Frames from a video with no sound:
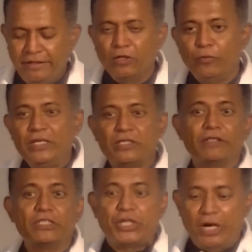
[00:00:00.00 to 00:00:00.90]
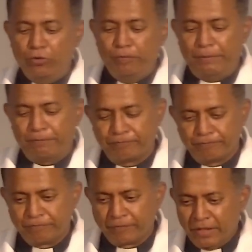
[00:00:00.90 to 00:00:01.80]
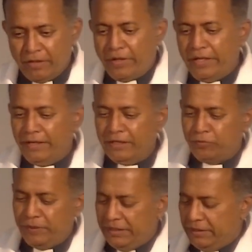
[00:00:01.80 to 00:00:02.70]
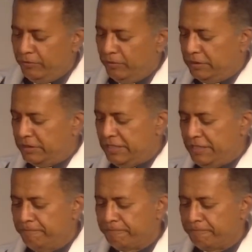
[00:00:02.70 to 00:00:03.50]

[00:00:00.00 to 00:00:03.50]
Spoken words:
the wings of the cherubim, right, as we will see.